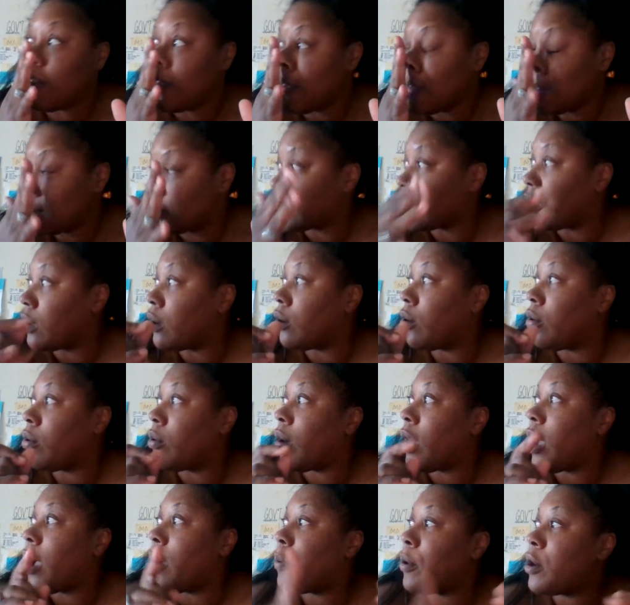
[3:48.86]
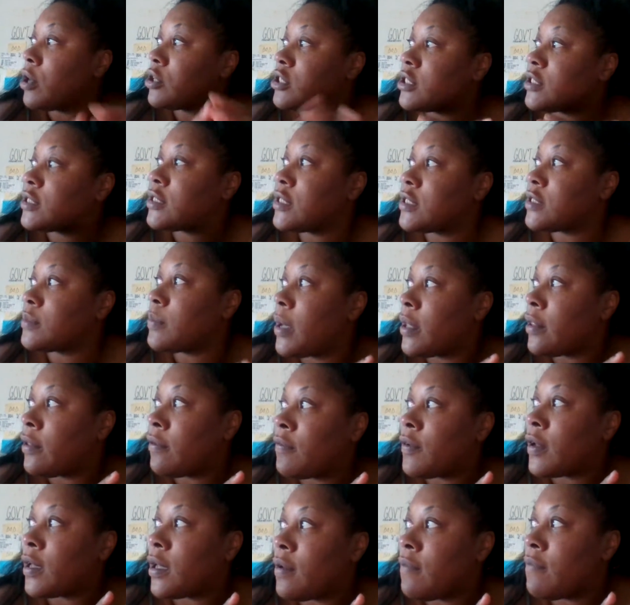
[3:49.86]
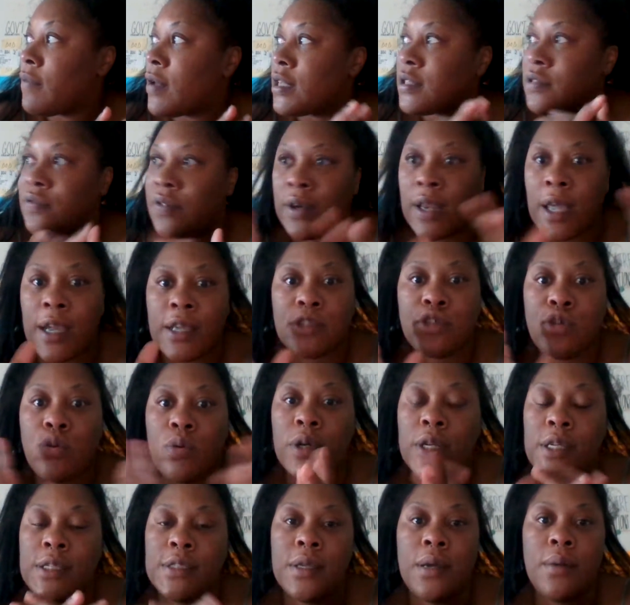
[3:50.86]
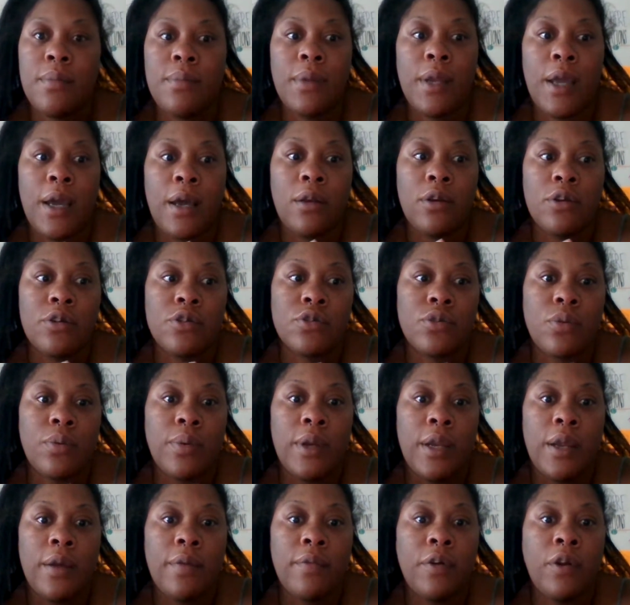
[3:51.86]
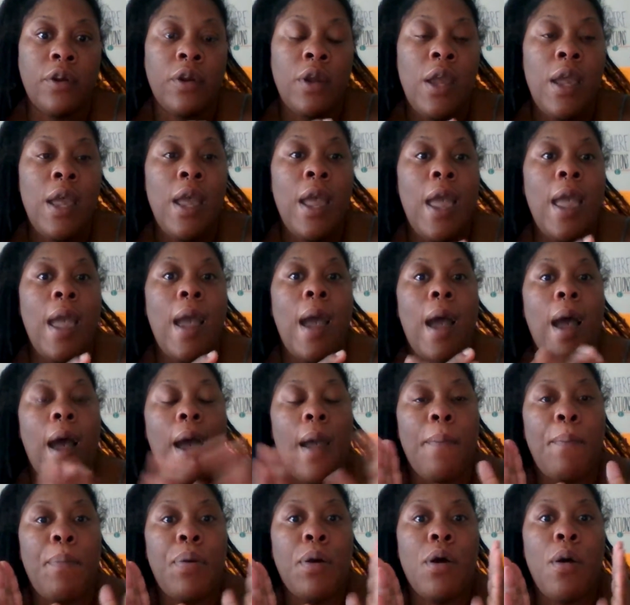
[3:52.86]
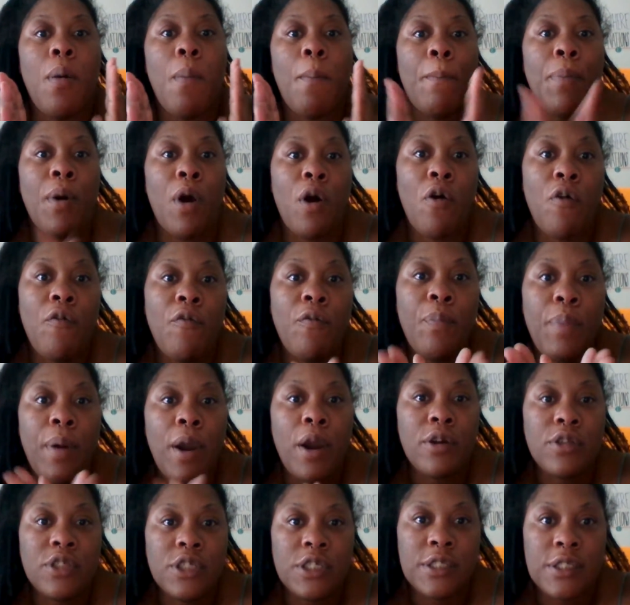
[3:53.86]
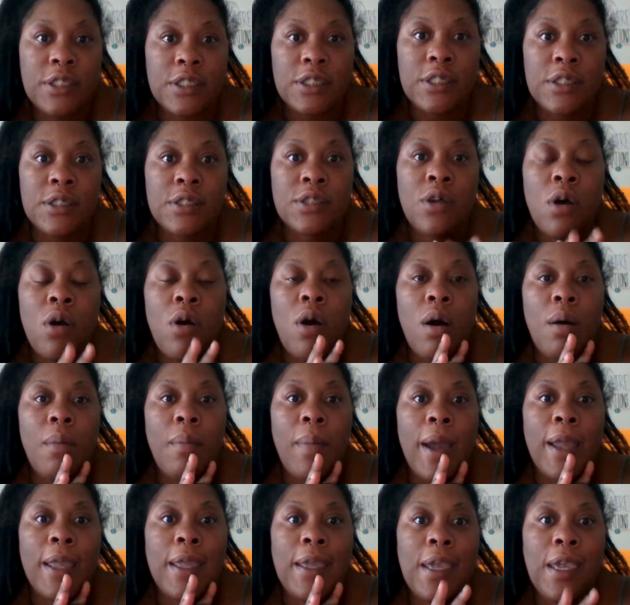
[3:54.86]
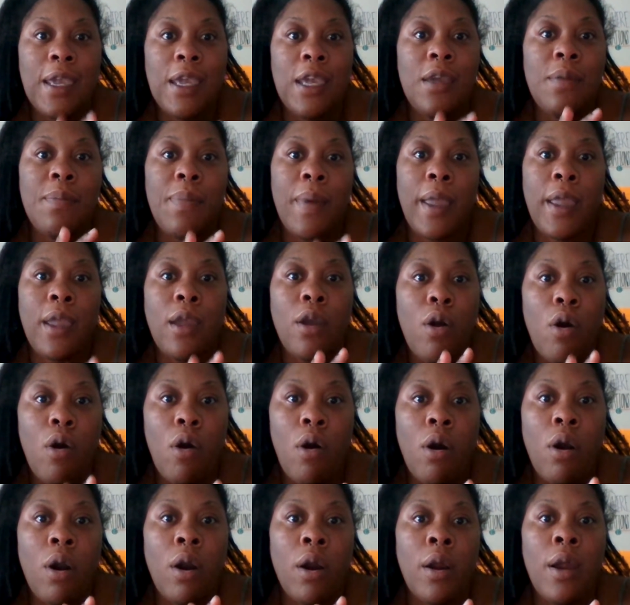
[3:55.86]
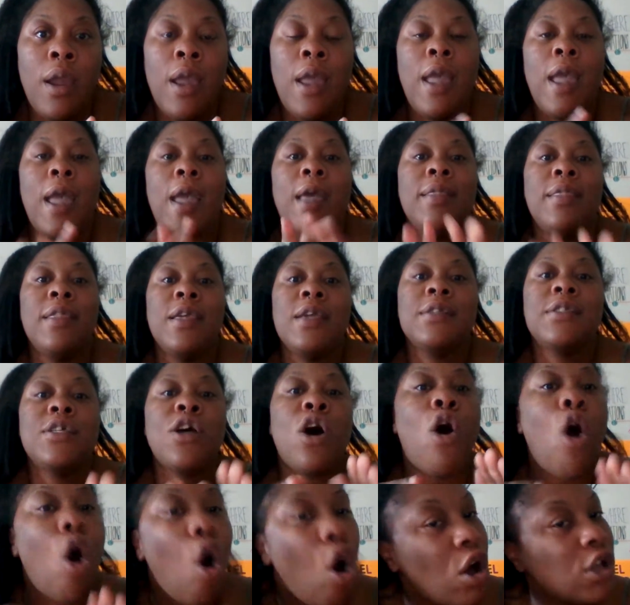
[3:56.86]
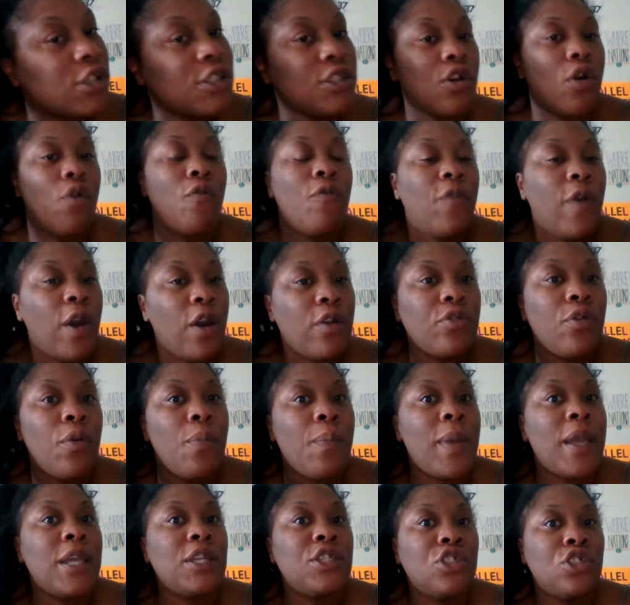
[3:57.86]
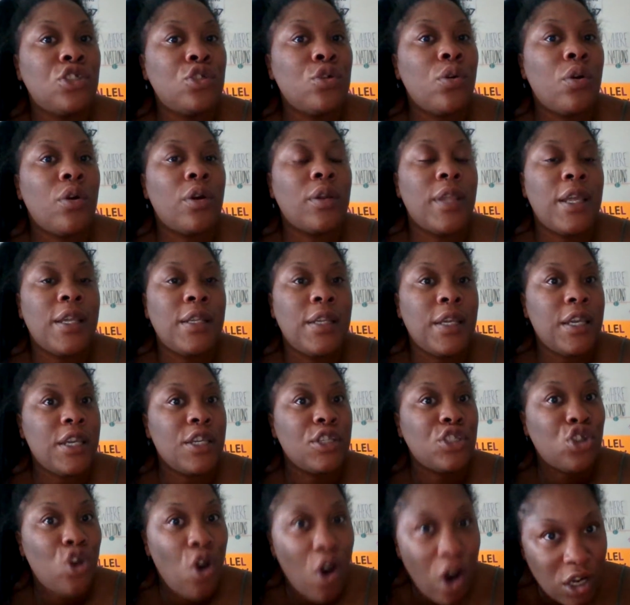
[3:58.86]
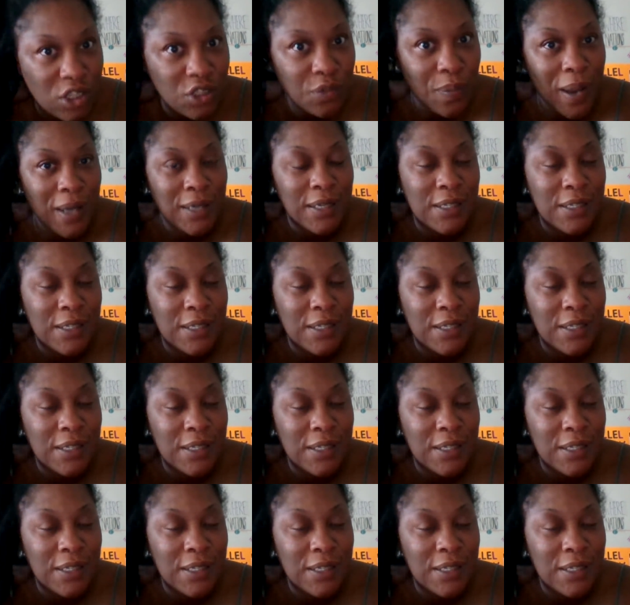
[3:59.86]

So I purchased this motherfucking vest for like $20 something or whatever. I put both purchases on my Key Bank card, and then to also further make sure they didn't charge my